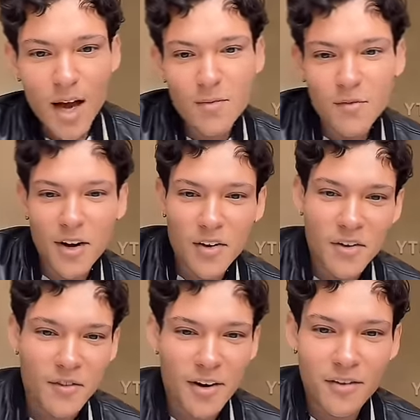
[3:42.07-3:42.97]
I'm
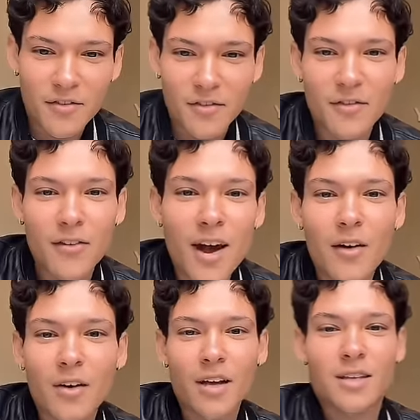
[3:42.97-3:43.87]
very, very,
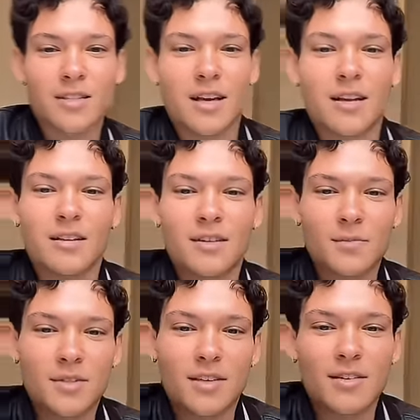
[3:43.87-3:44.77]
very excited,
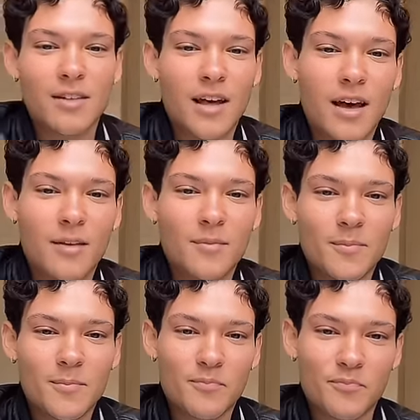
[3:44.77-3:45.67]
let me tell you that.